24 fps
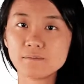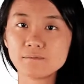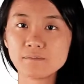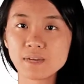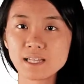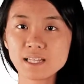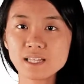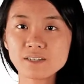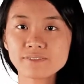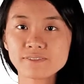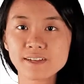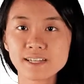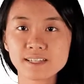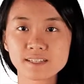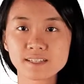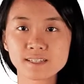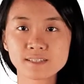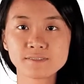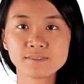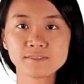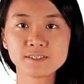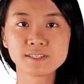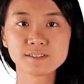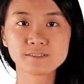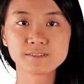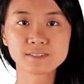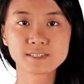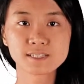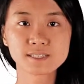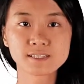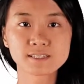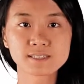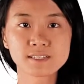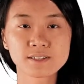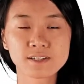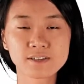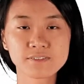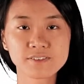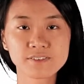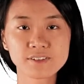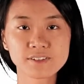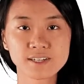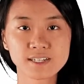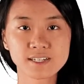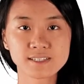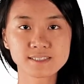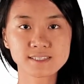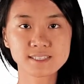Many factors reduce the
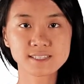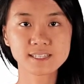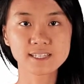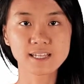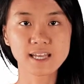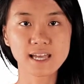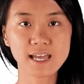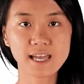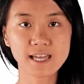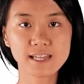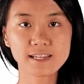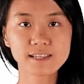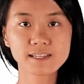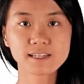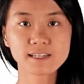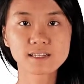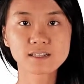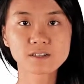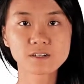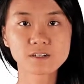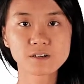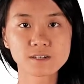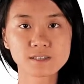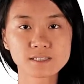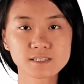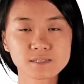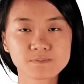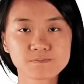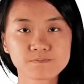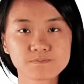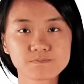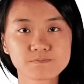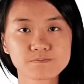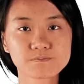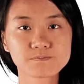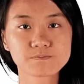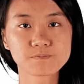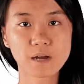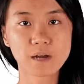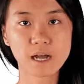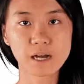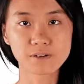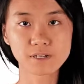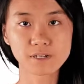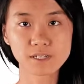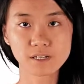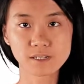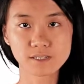efficiency and cause
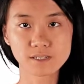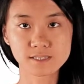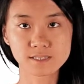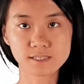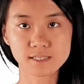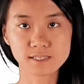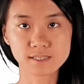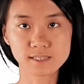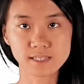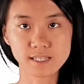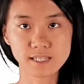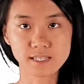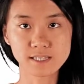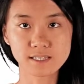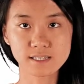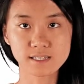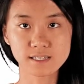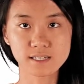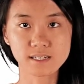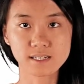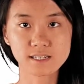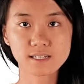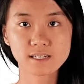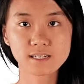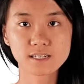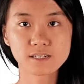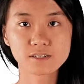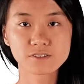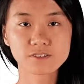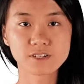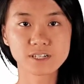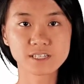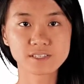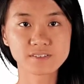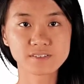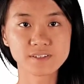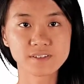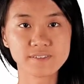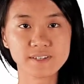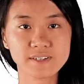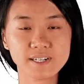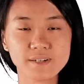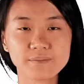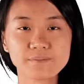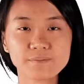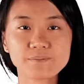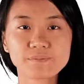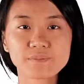power losses in the
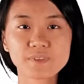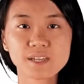transformer.